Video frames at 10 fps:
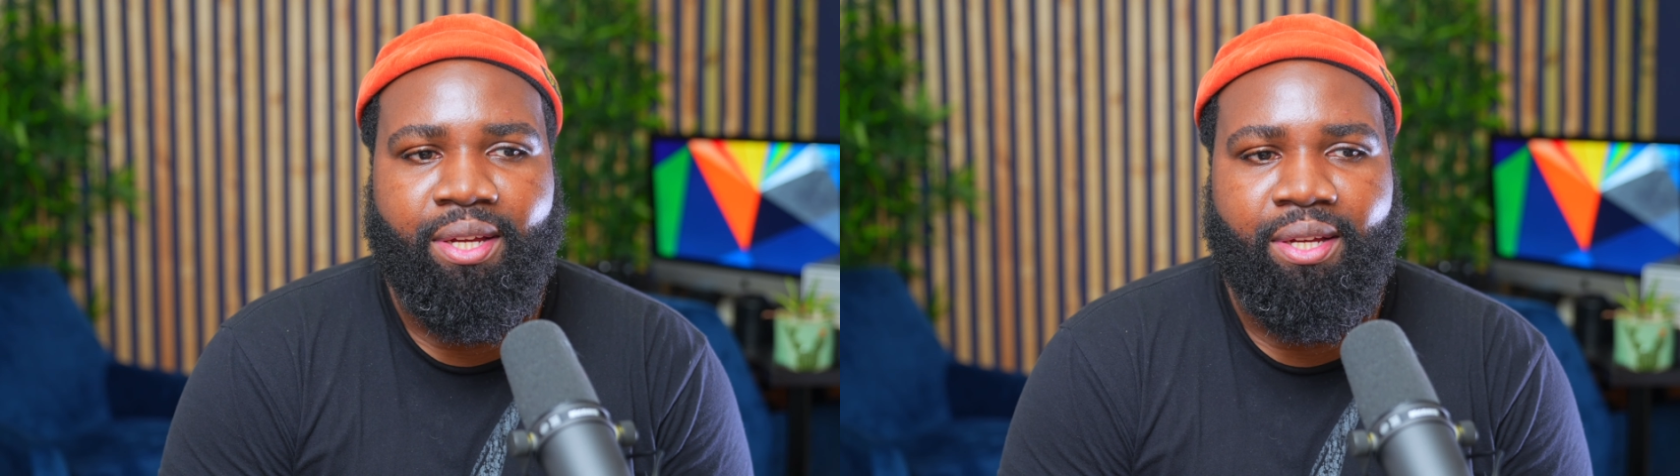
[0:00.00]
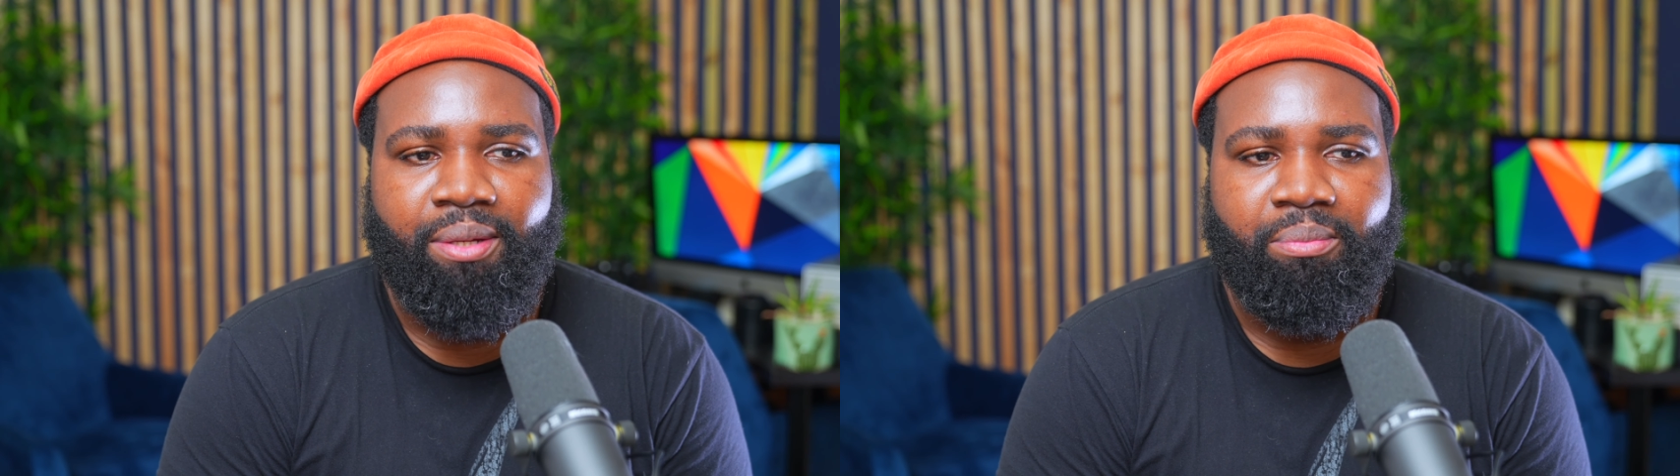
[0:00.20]

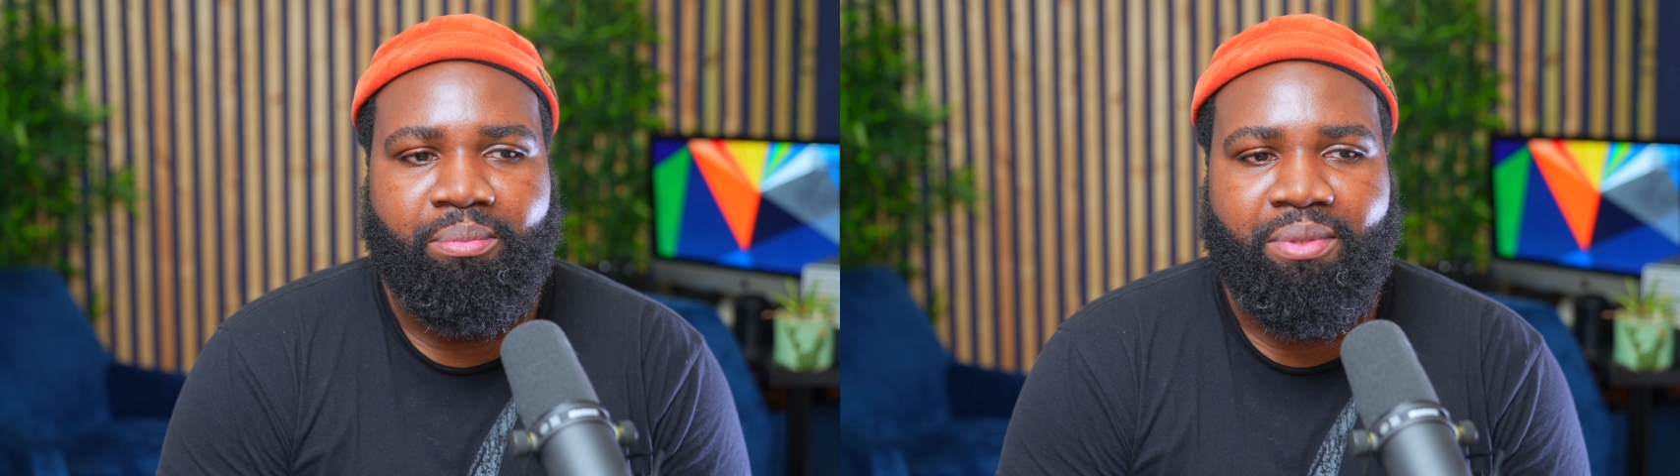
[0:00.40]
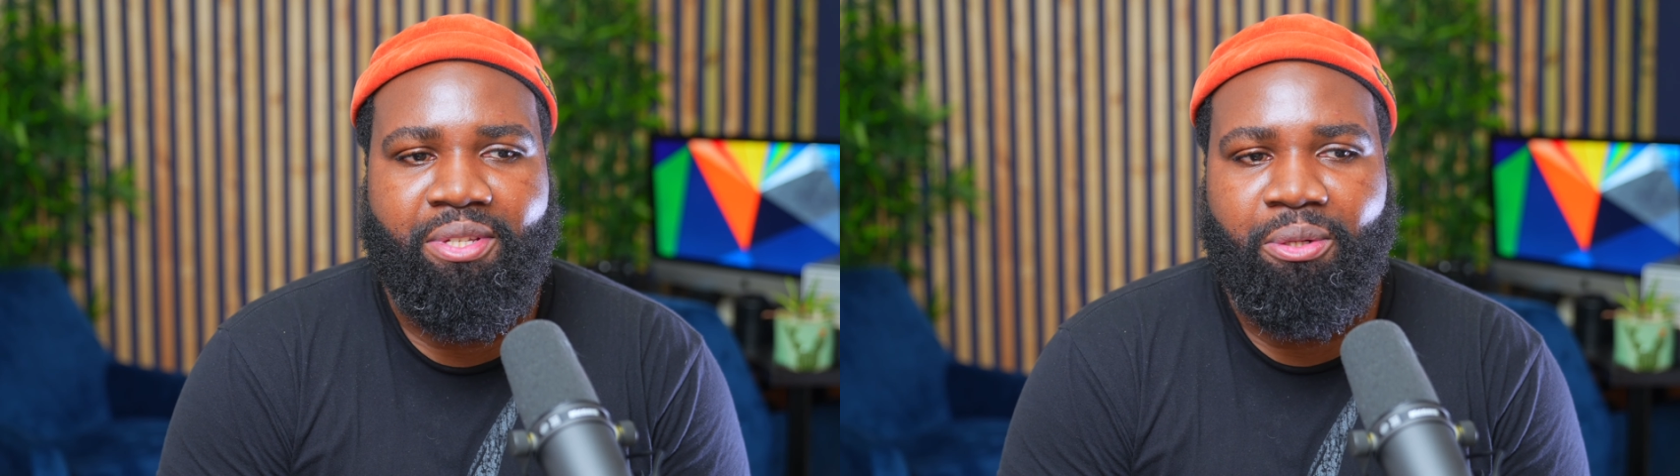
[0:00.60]

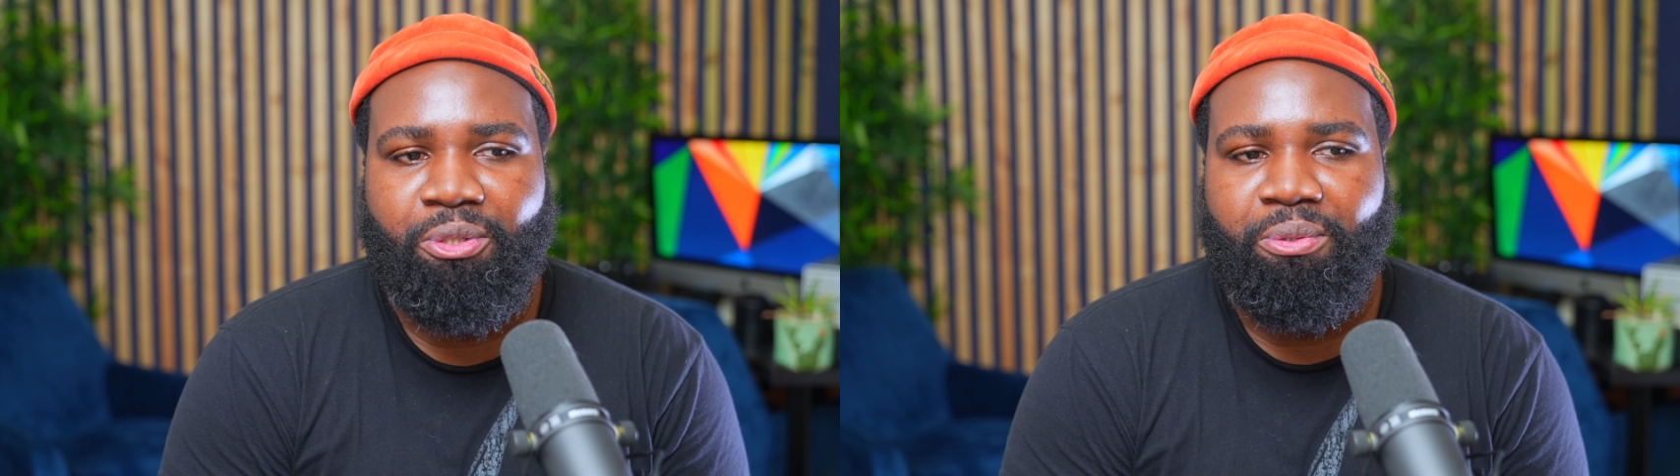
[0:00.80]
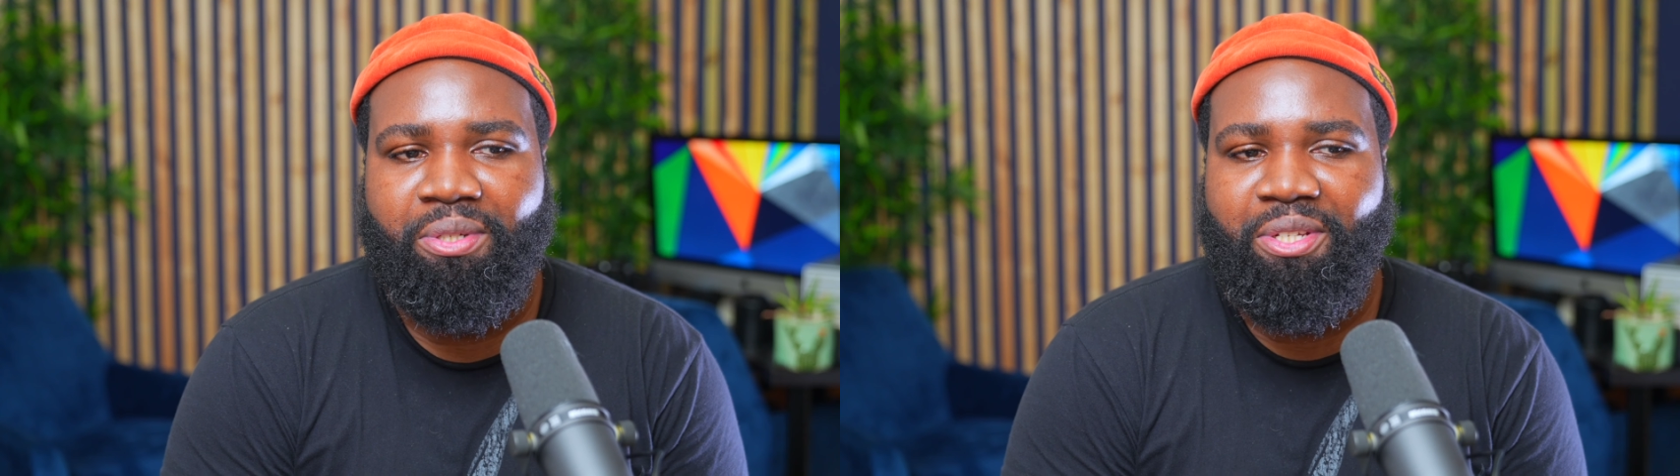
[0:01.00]
um,
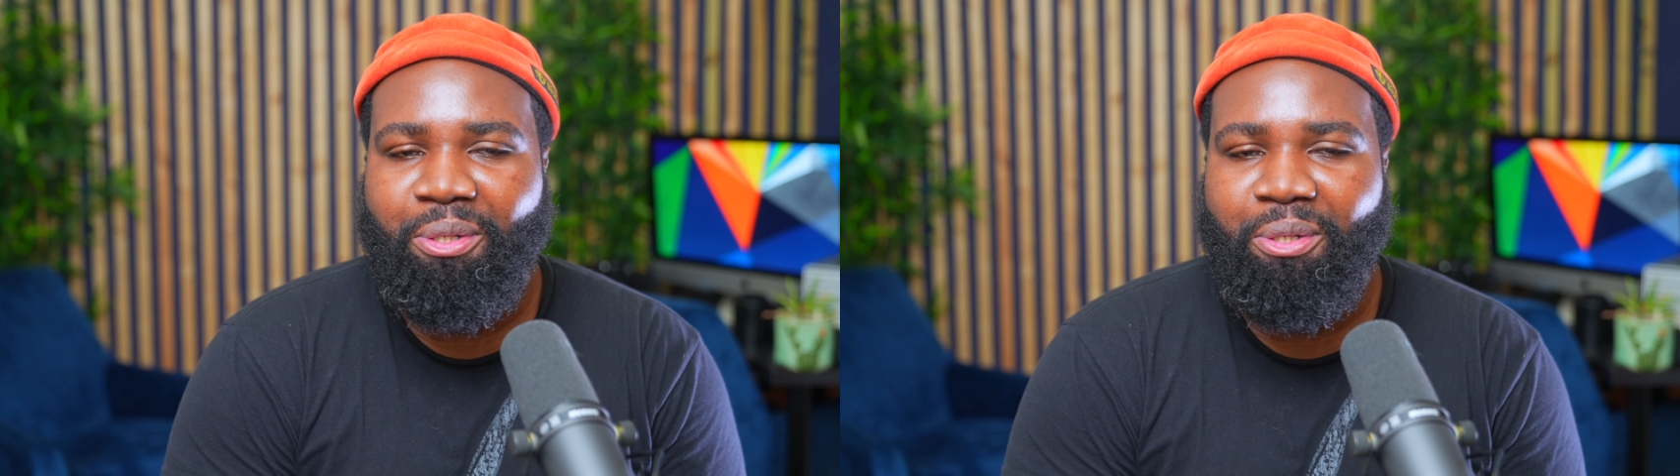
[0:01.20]
sultry,